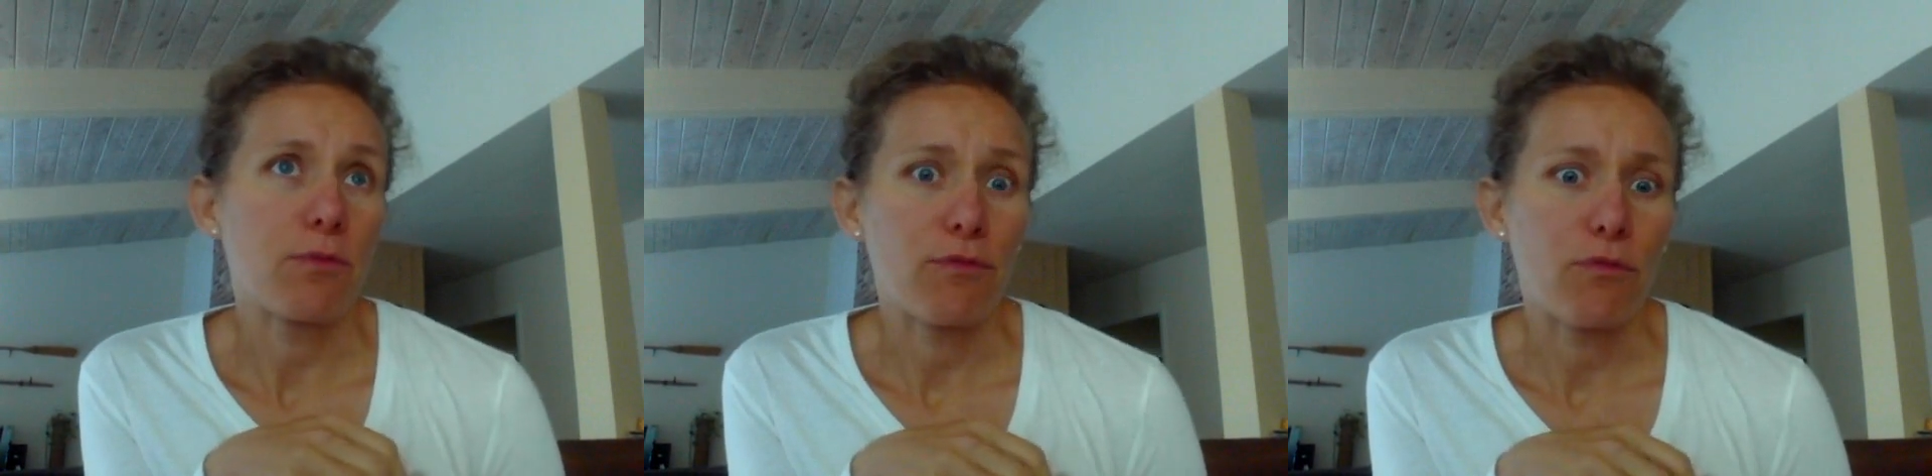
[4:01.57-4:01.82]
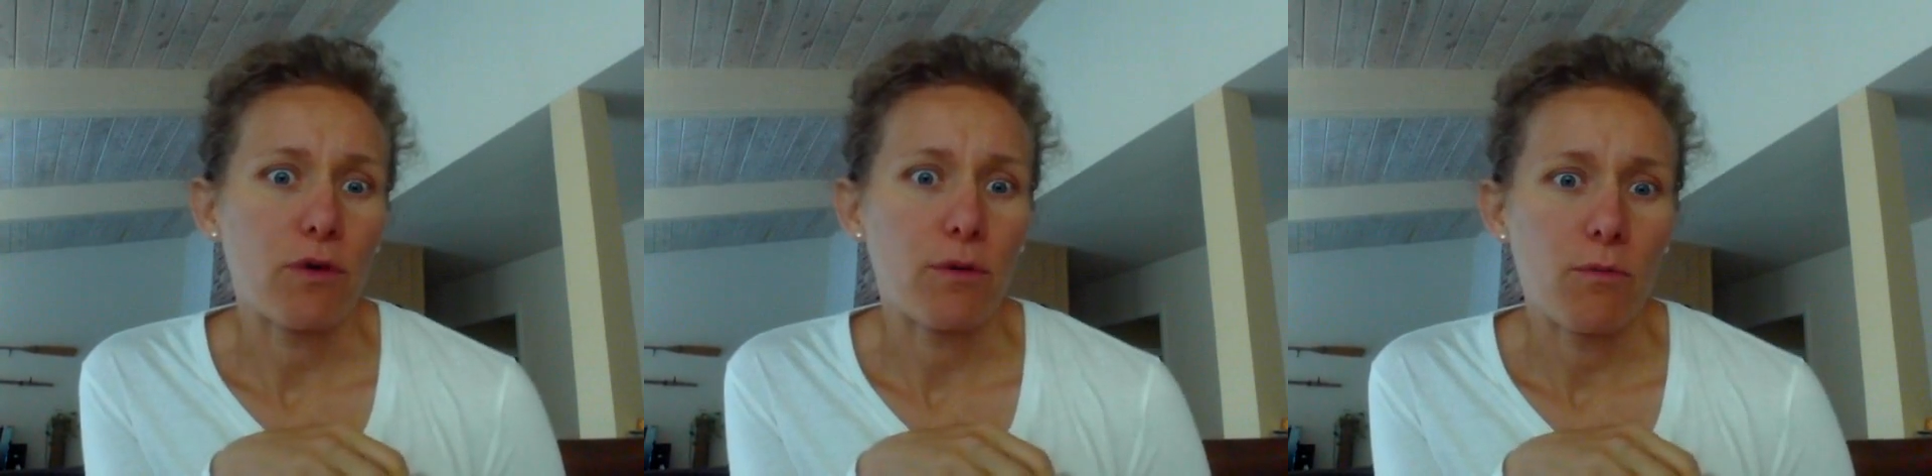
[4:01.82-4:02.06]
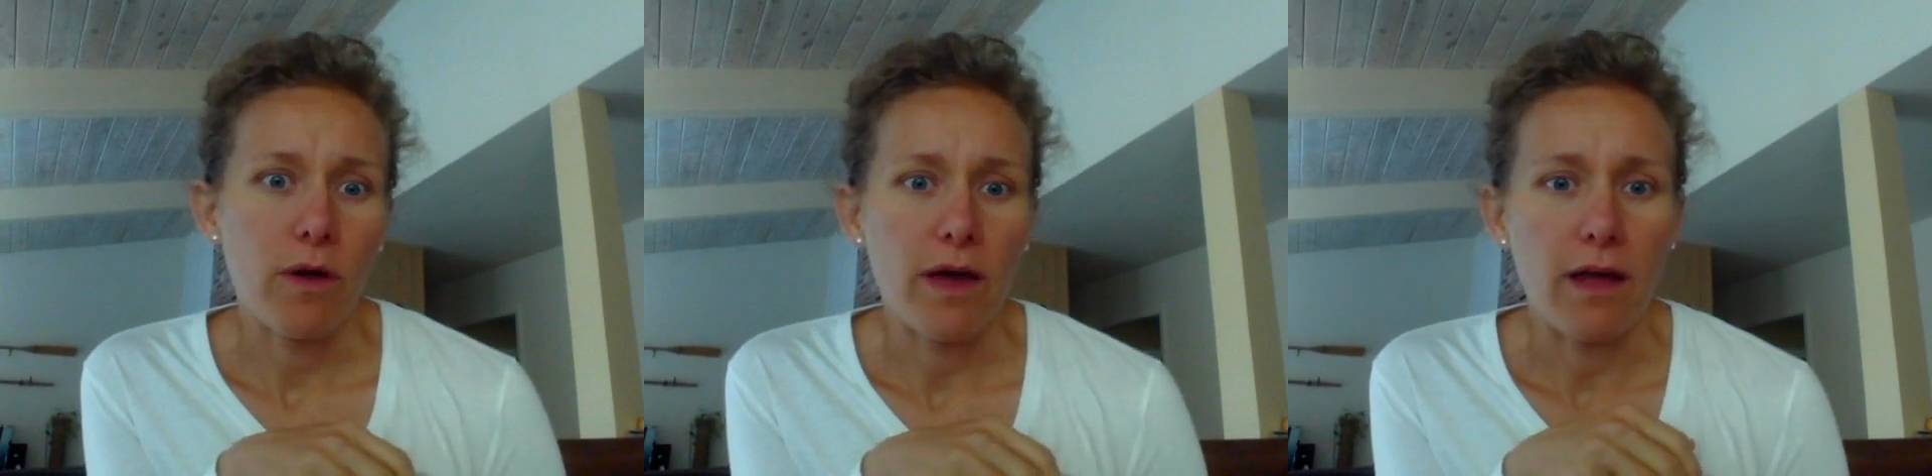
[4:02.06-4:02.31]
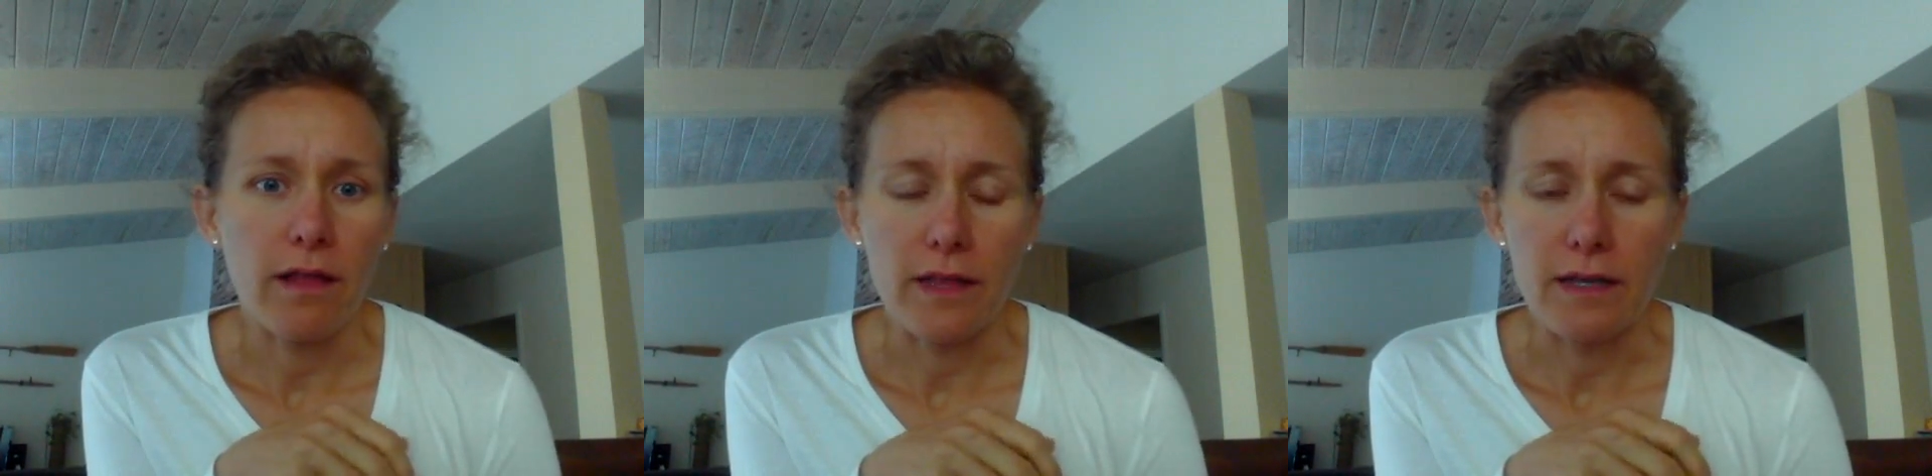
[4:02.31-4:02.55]
perform
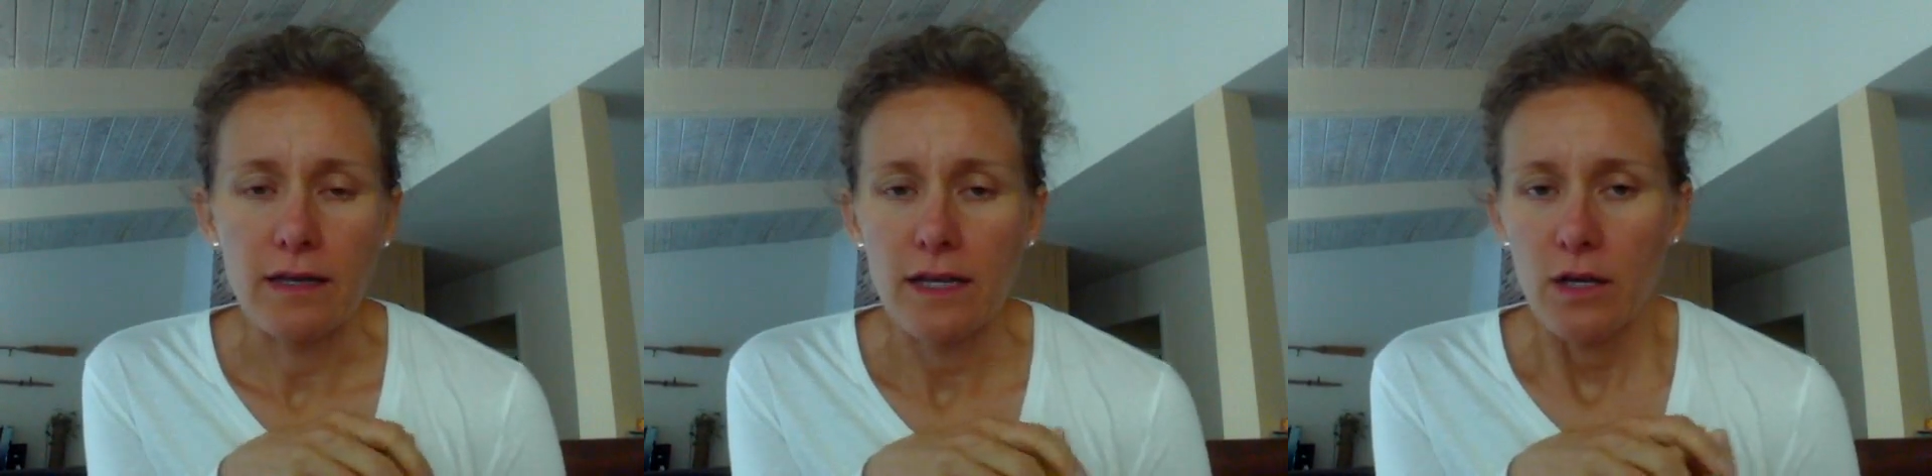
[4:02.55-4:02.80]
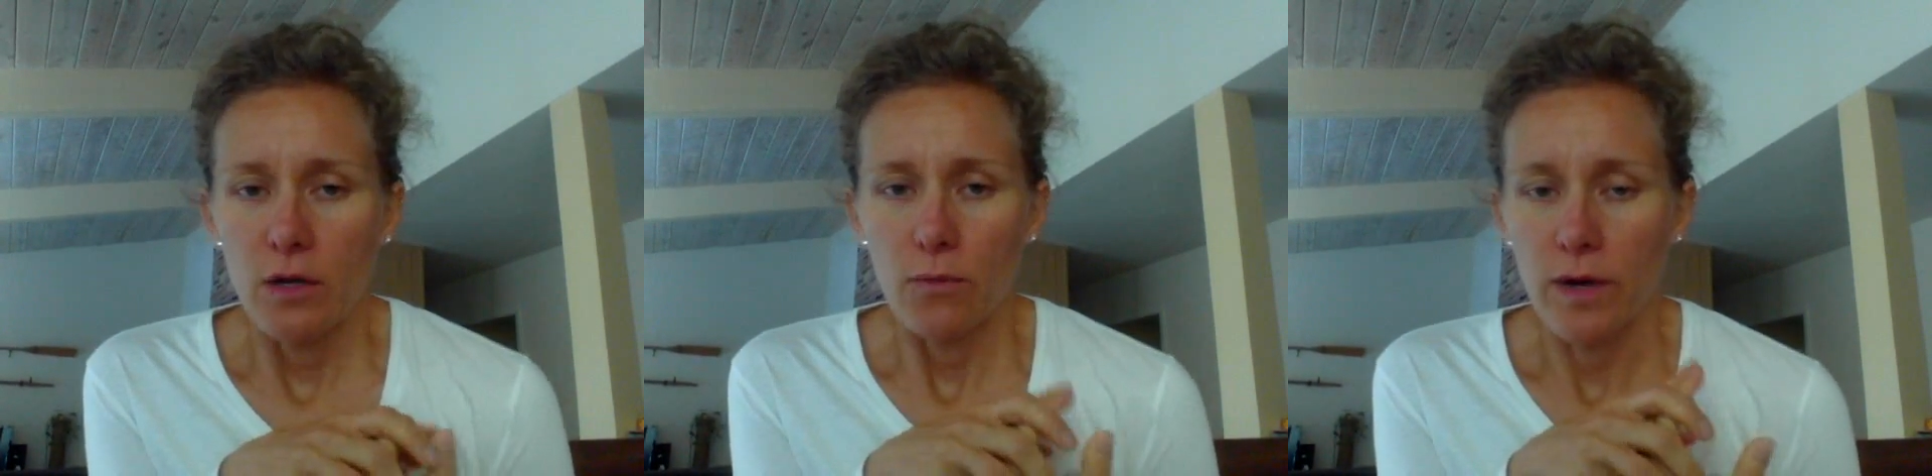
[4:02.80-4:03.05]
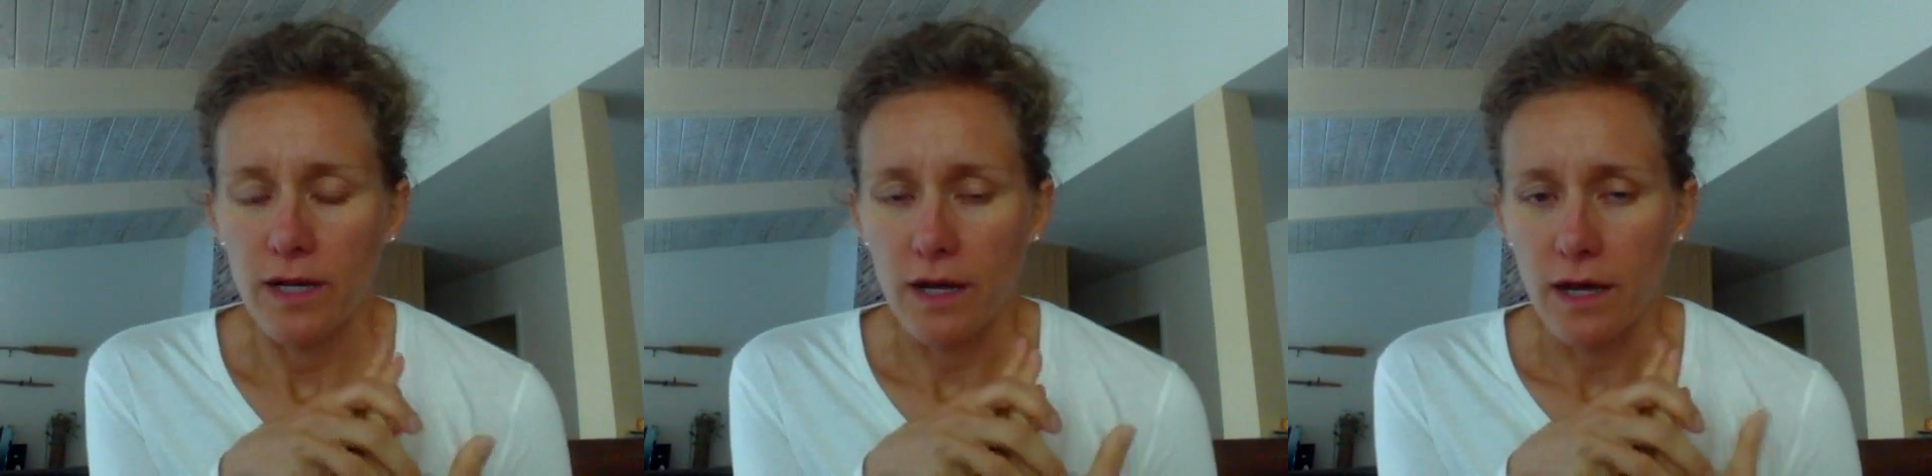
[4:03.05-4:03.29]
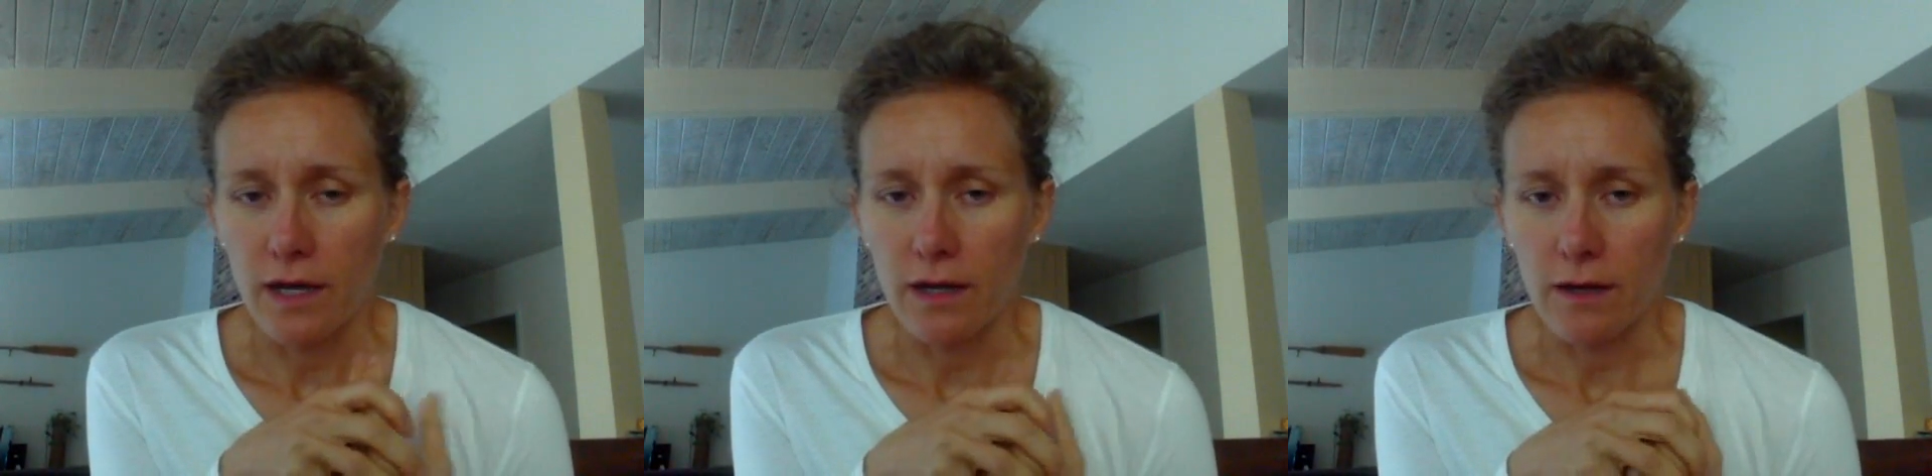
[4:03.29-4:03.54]
well and
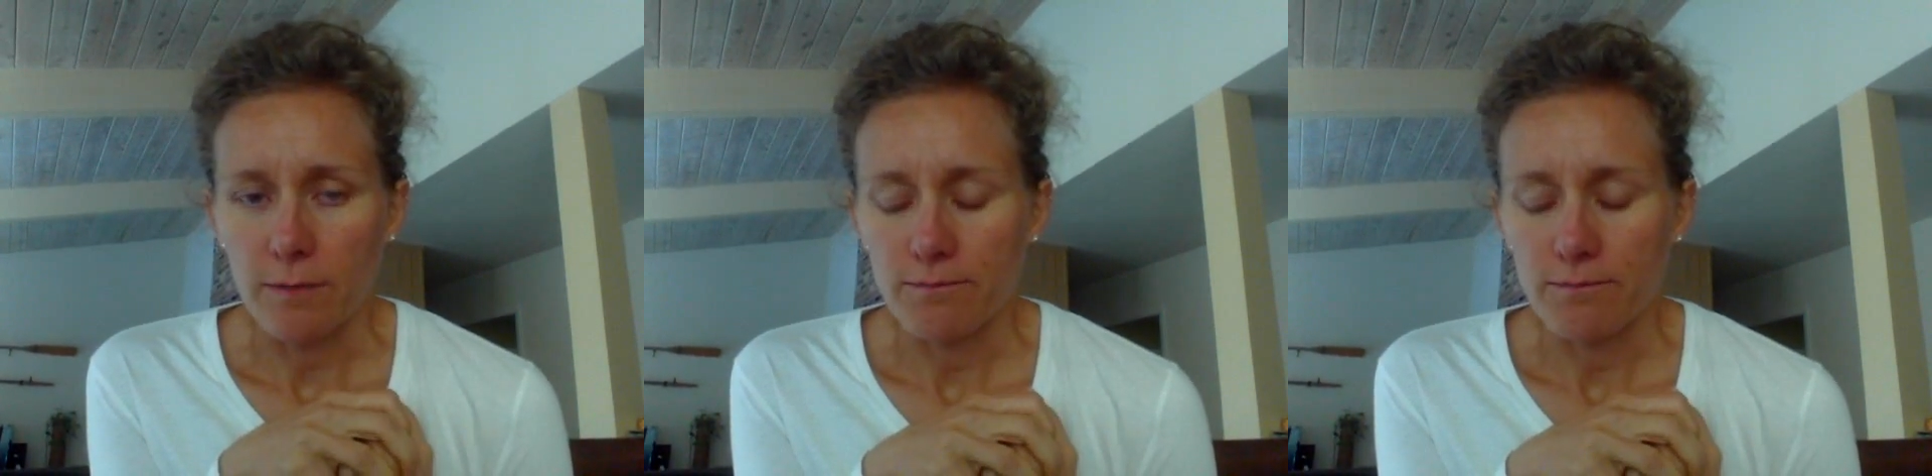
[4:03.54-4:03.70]
whatnot.